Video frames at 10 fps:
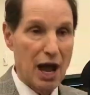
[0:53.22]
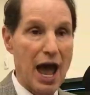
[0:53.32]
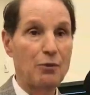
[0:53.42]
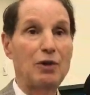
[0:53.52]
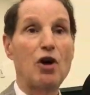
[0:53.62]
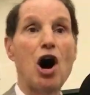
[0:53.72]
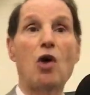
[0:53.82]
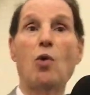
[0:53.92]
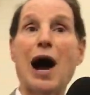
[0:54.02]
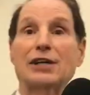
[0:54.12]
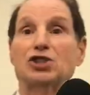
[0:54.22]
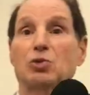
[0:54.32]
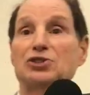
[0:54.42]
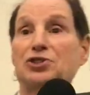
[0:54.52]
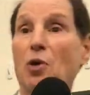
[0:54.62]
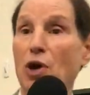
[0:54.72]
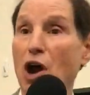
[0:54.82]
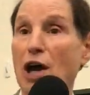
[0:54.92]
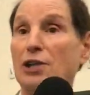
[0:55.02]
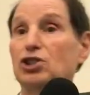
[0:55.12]
And we've all watched what's going
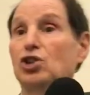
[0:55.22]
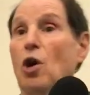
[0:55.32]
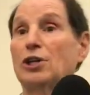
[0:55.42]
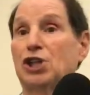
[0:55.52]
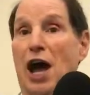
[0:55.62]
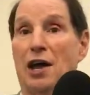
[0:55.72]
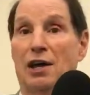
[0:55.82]
on in Georgia